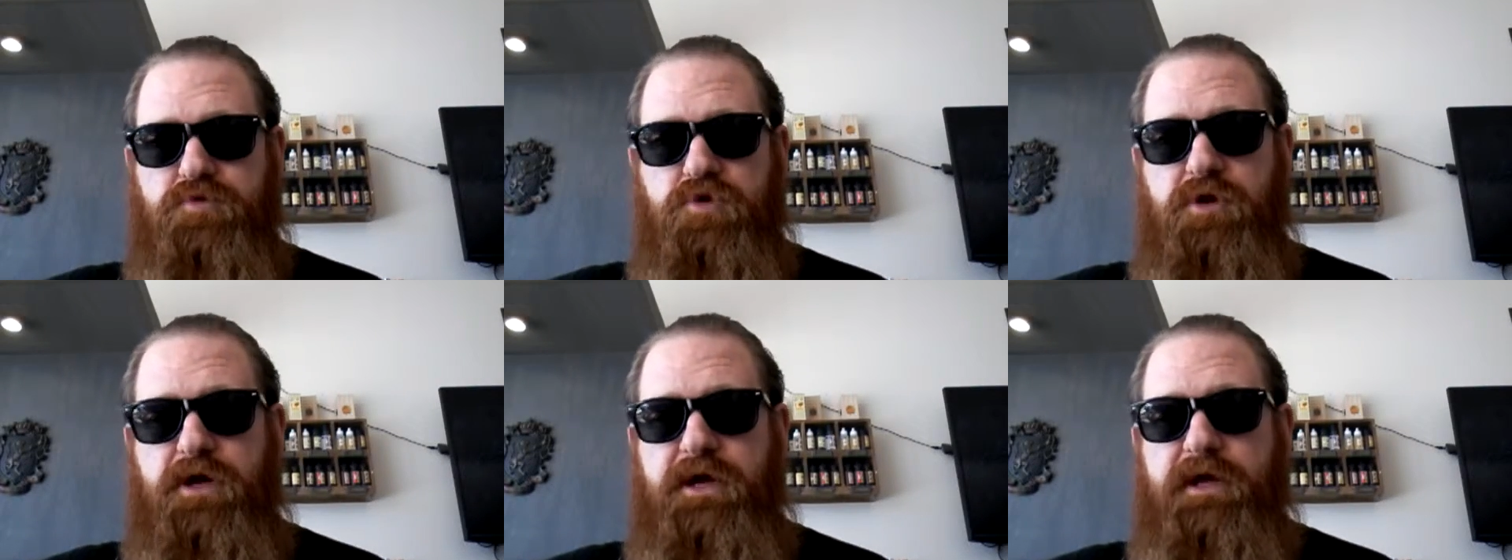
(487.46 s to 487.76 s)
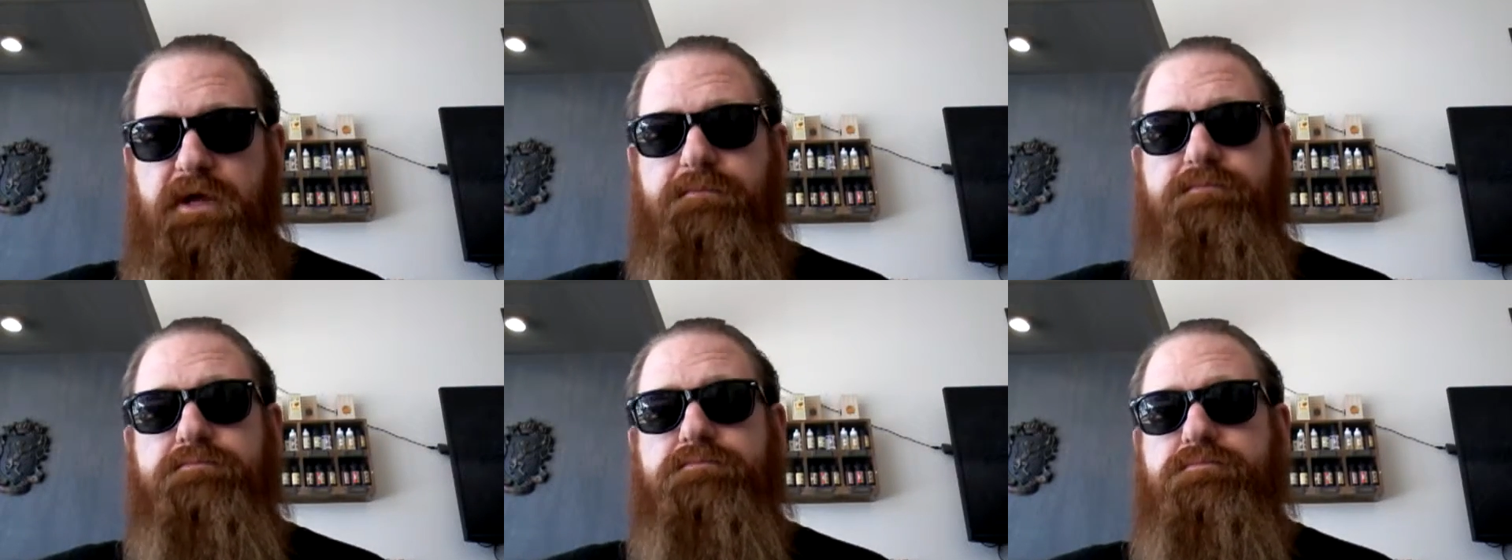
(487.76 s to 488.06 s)

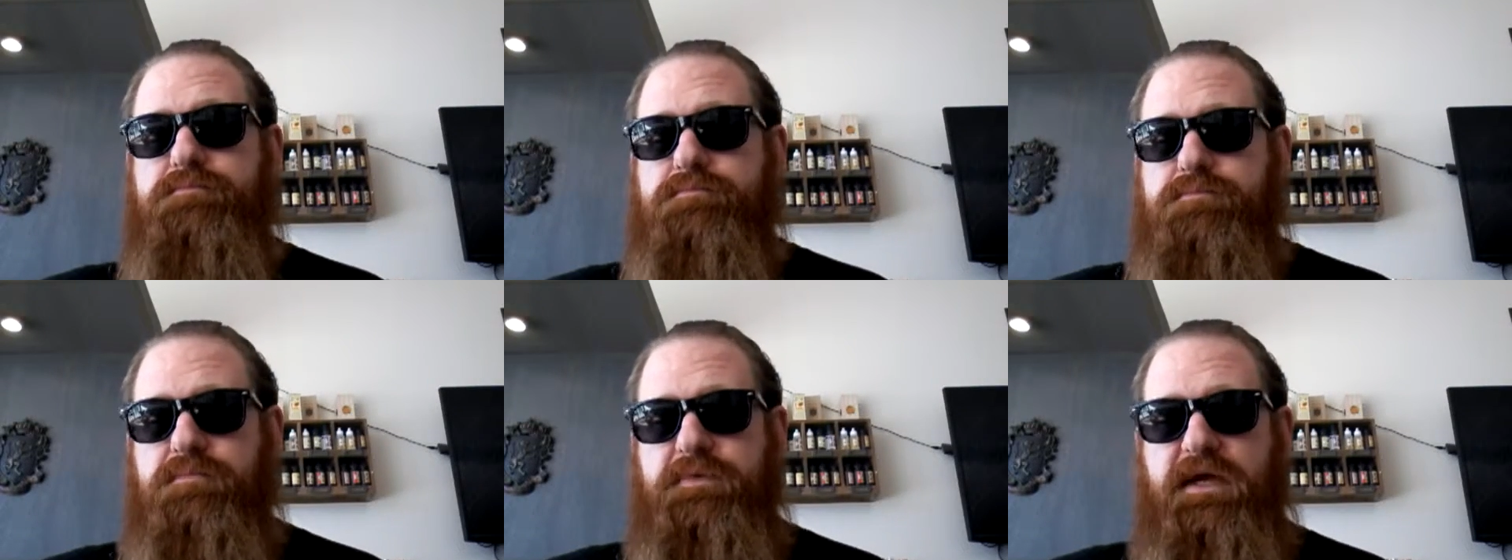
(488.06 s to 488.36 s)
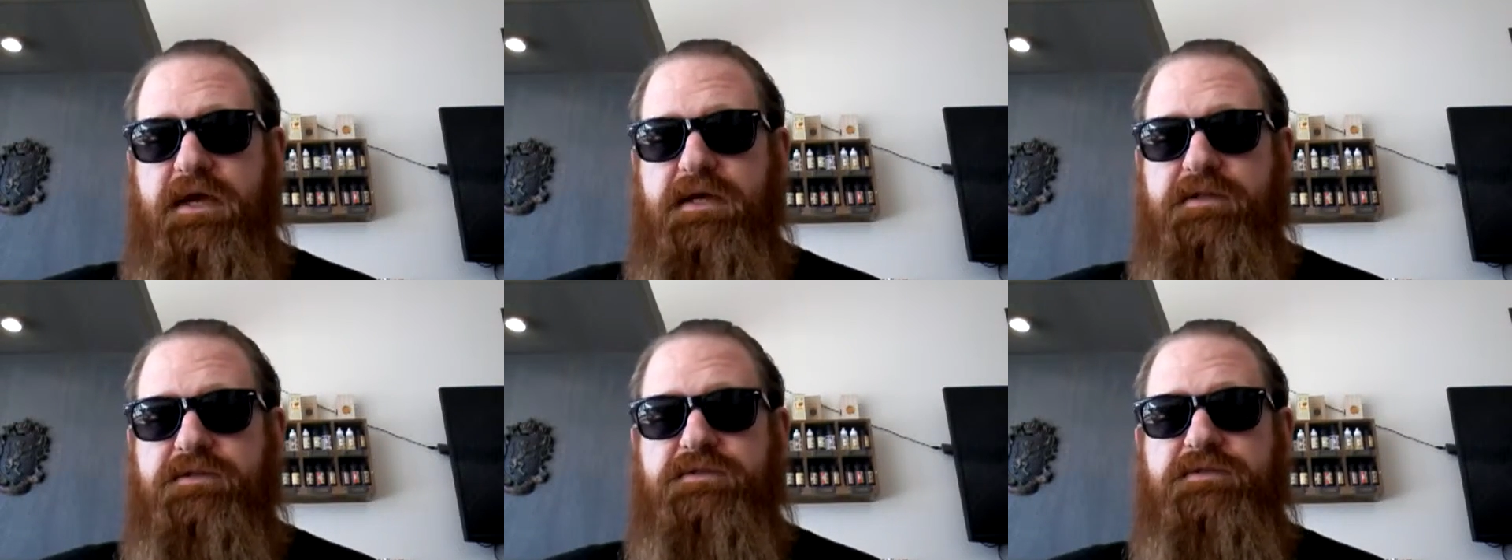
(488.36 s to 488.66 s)
Great.
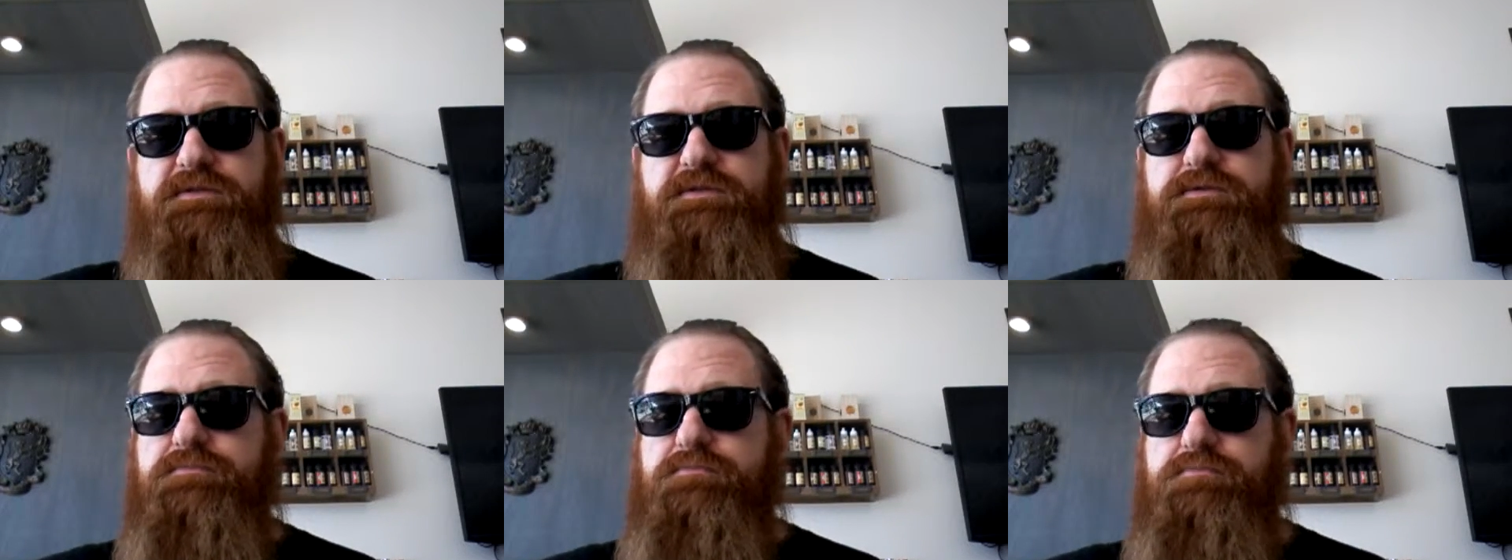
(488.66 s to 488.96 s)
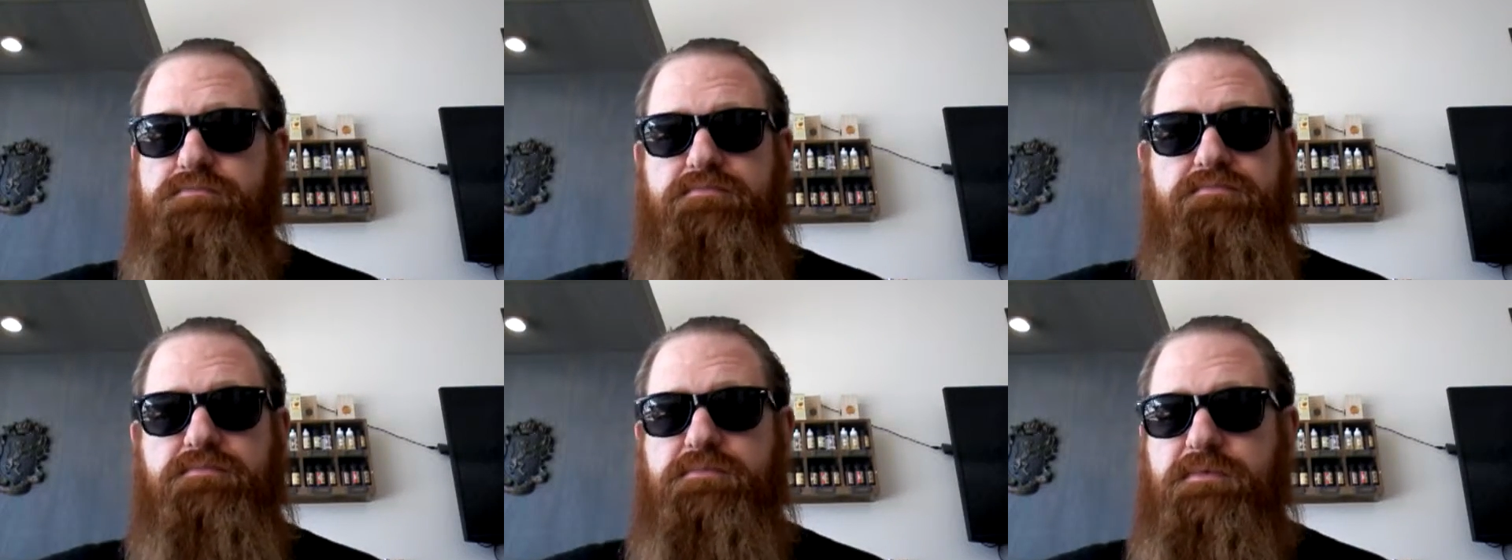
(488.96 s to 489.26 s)
That's
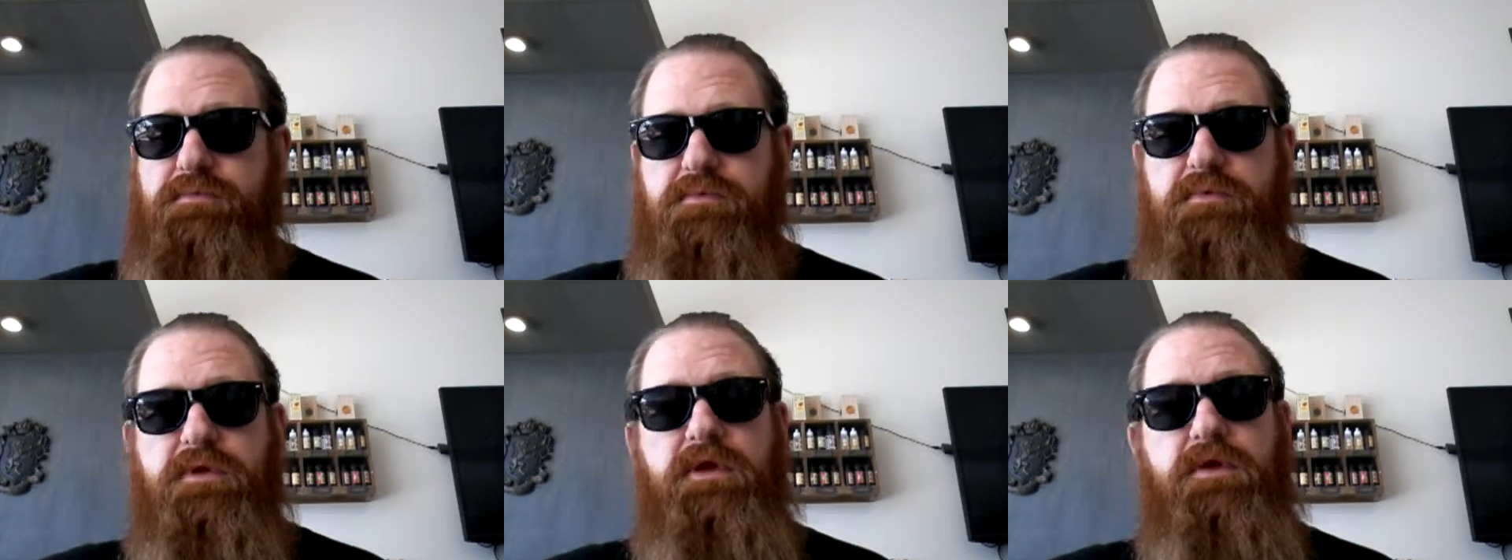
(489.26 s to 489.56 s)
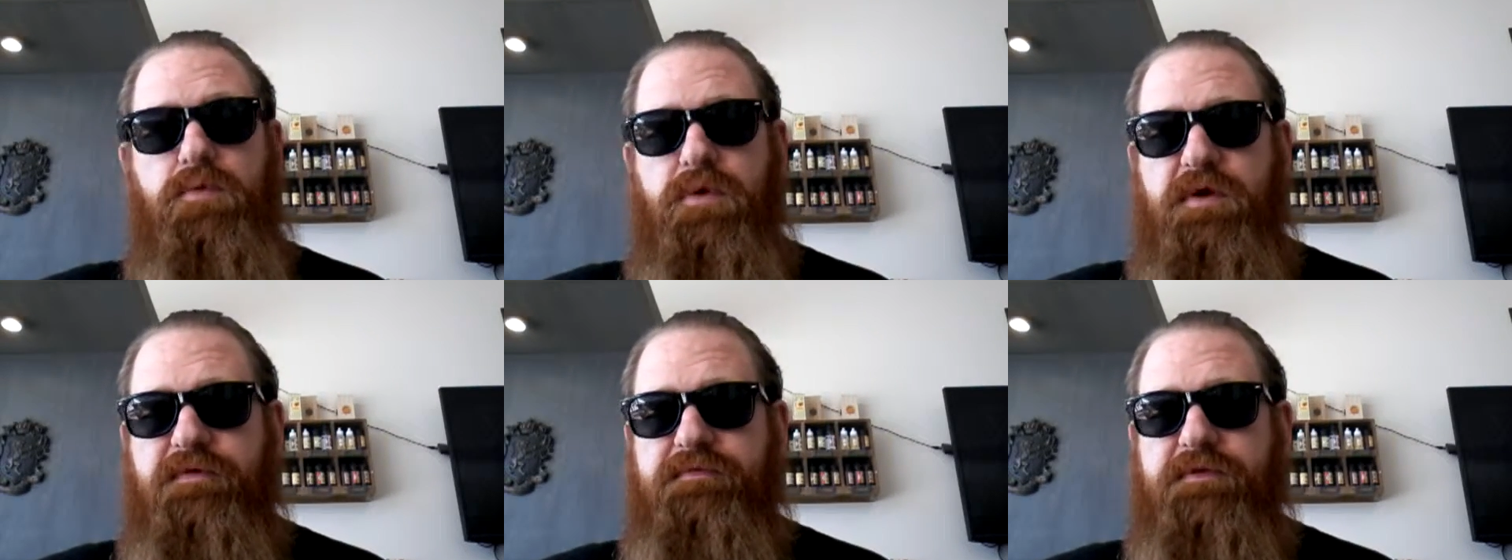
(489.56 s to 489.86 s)

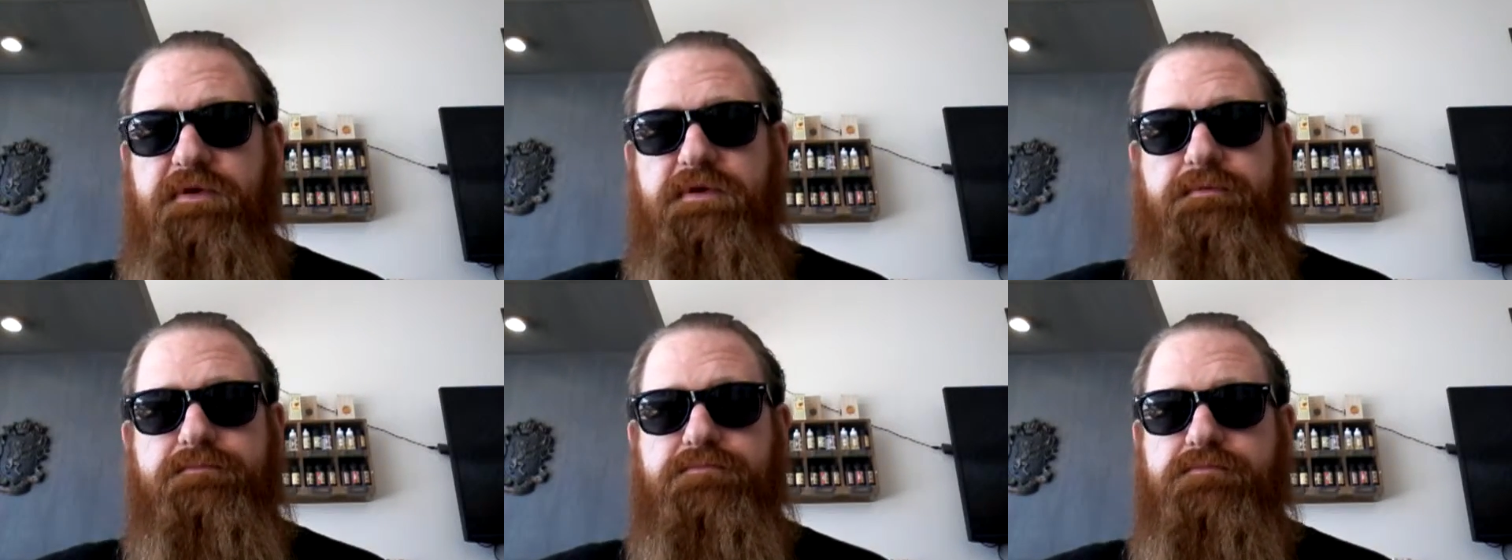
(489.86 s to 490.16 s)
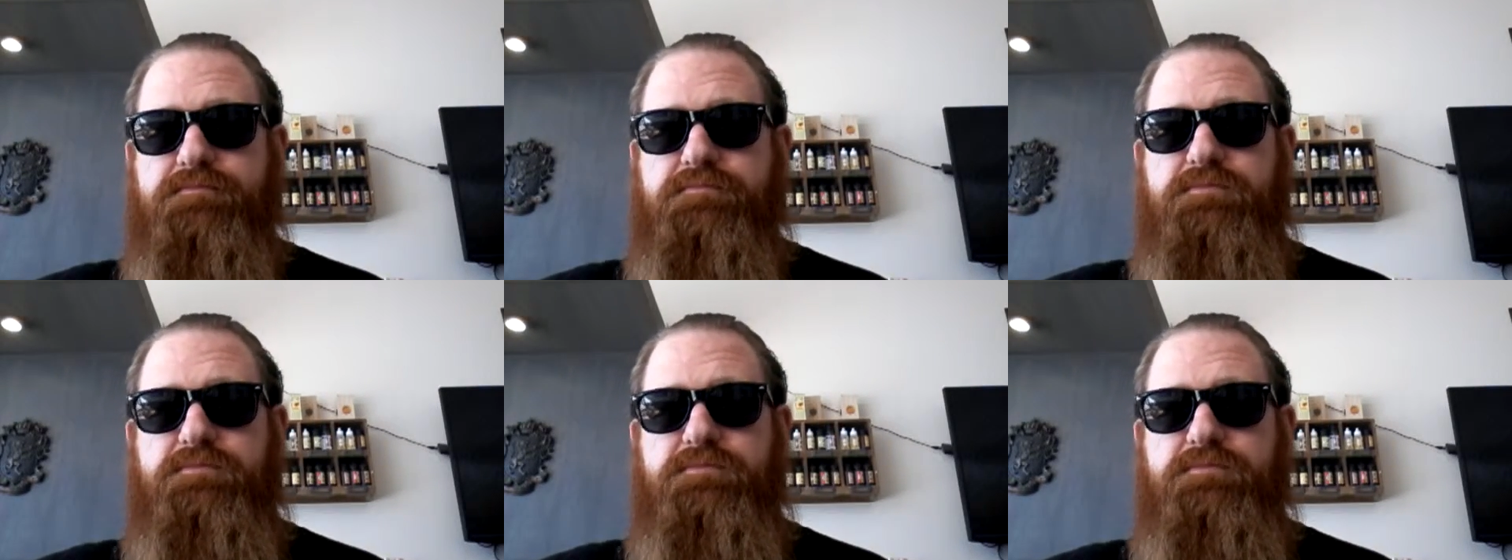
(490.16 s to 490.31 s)
equivalent.